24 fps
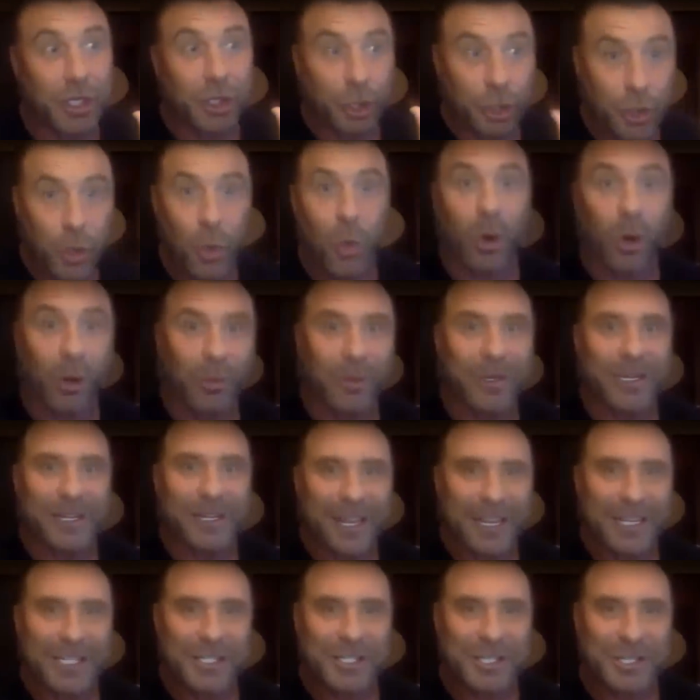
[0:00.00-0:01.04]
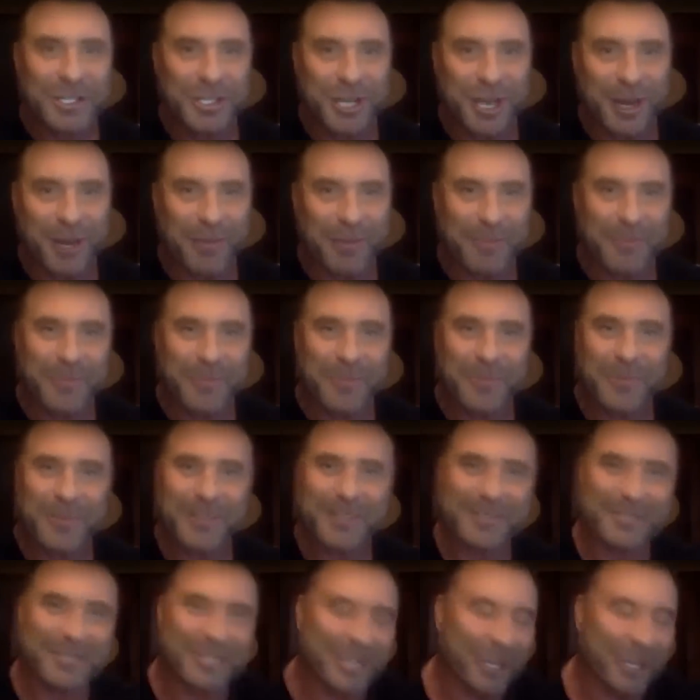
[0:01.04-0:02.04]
your relationship. Yeah.